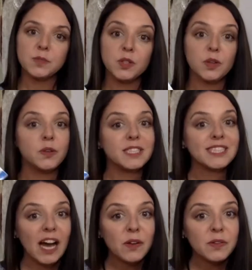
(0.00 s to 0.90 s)
so you can
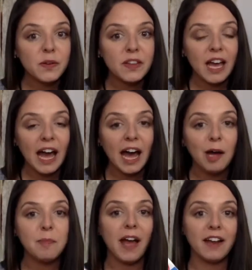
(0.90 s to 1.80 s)
download the
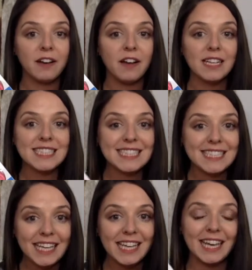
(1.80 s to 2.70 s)
app and
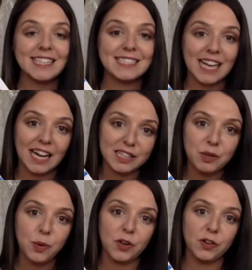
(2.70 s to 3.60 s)
see exactly
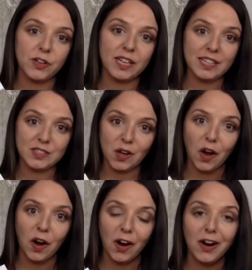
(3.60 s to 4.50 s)
where your keys
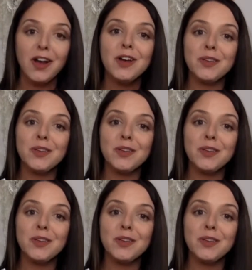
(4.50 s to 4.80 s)
are.